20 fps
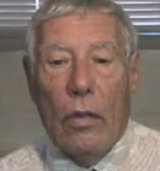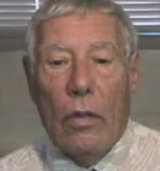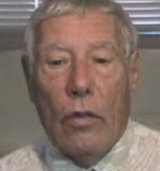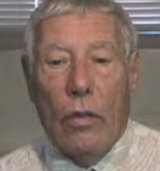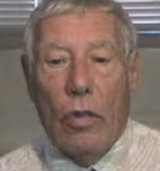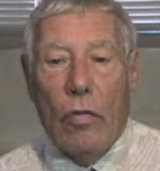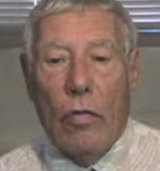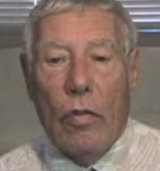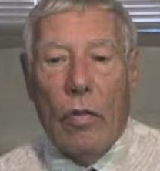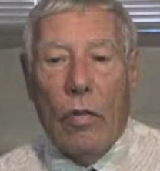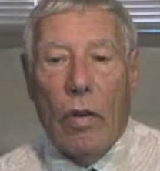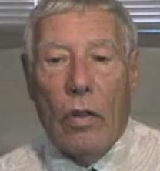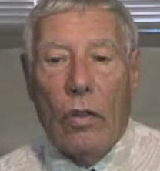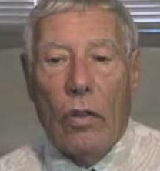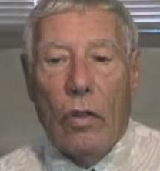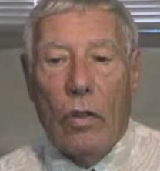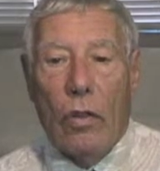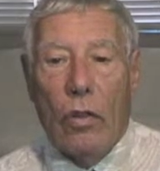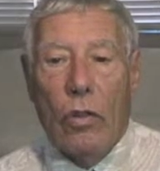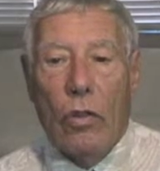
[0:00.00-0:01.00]
She
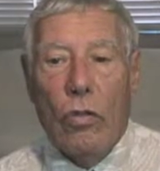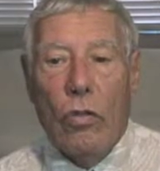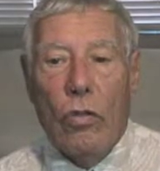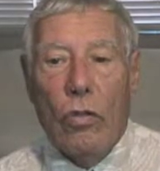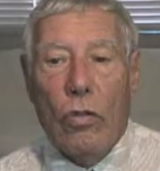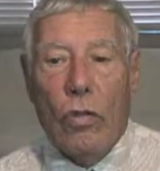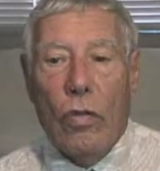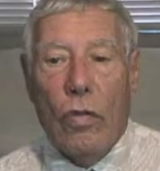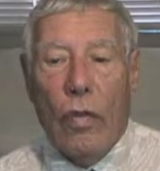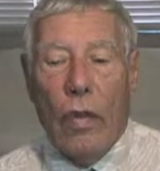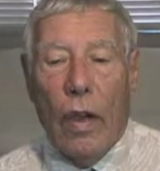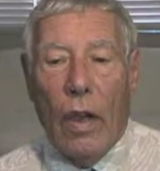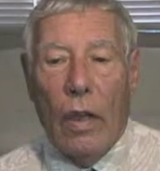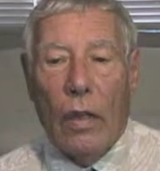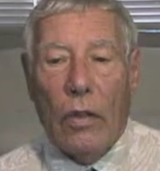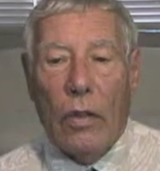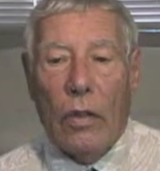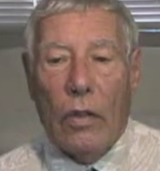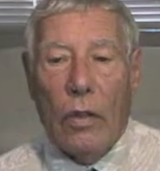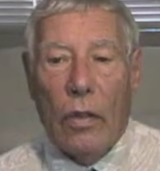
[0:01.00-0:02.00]
requested the Jews to
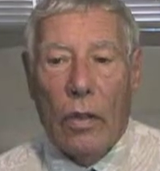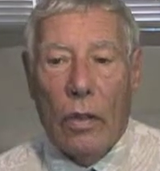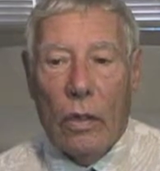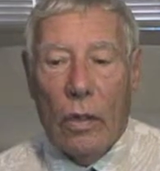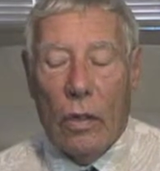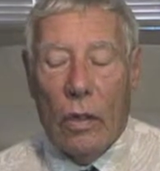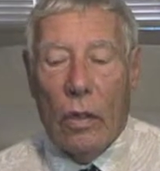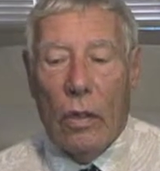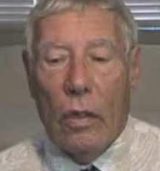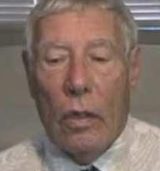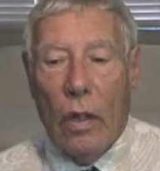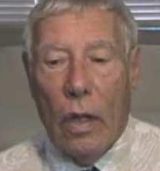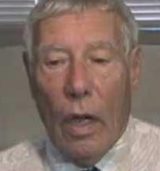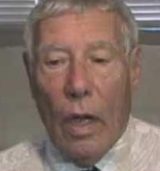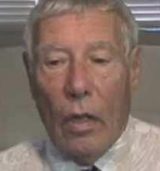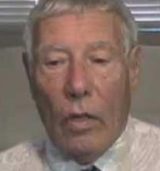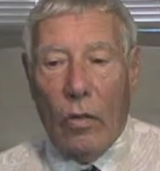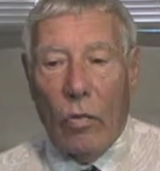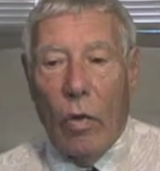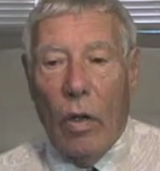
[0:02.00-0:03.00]
fast
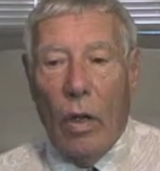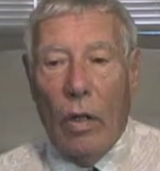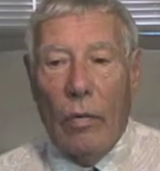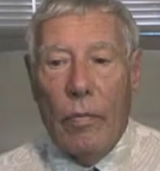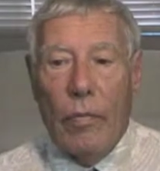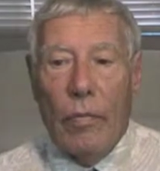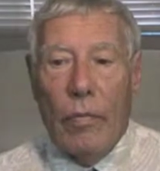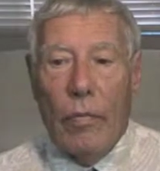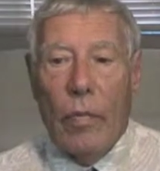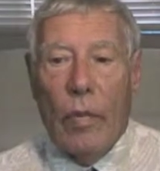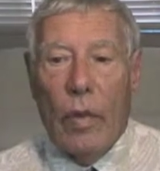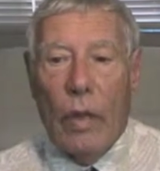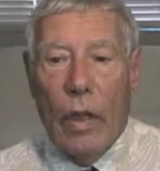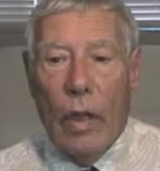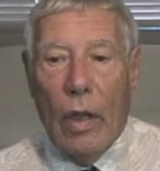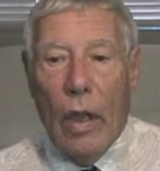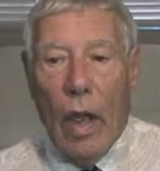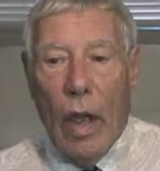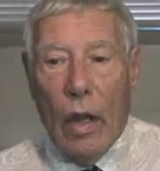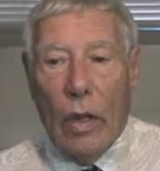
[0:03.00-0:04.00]
as well
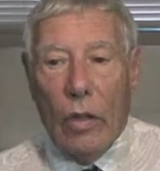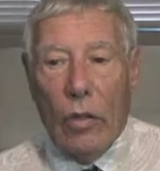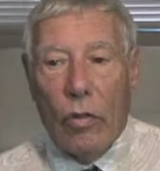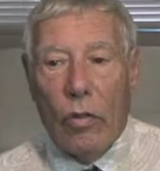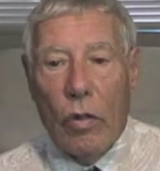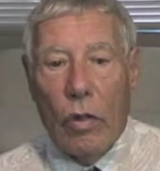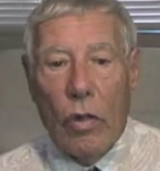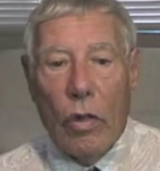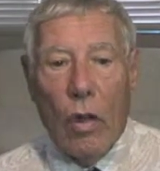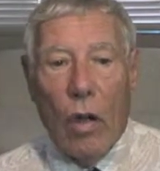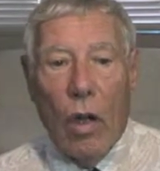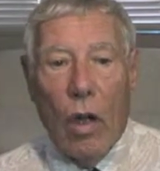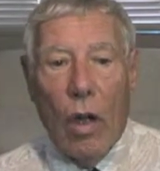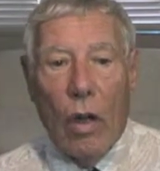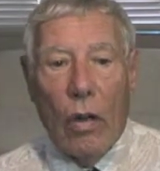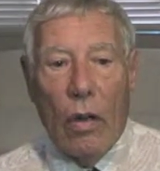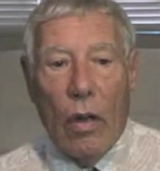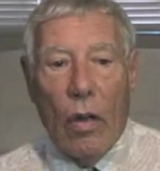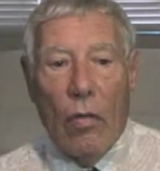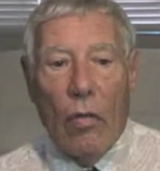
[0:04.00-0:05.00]
and entreat
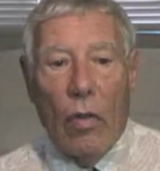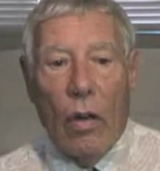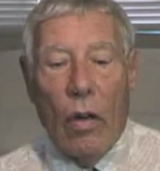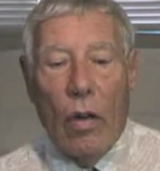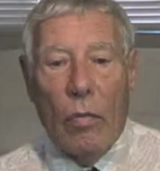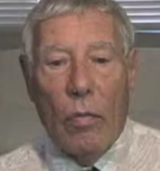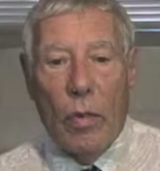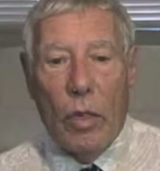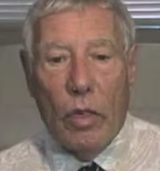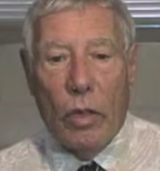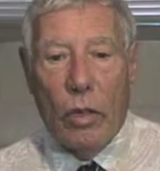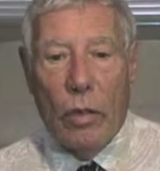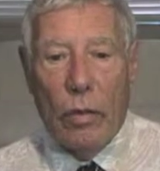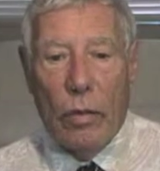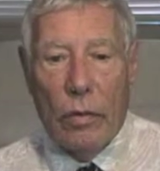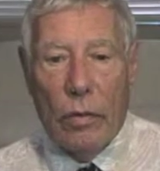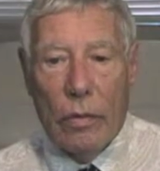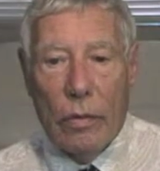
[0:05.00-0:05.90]
God for her mission.